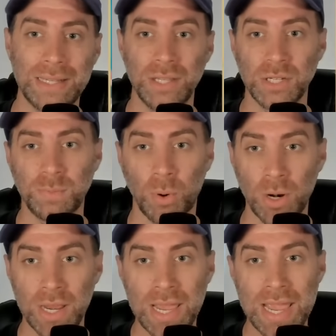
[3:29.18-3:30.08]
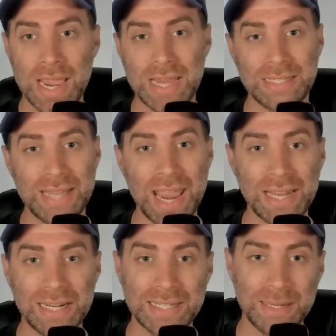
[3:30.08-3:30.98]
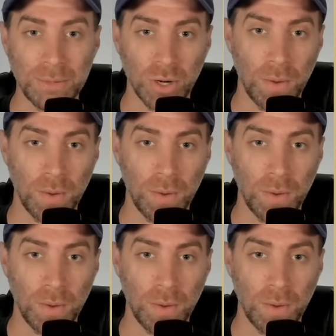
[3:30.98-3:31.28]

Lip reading: in the sport. He's taken a similar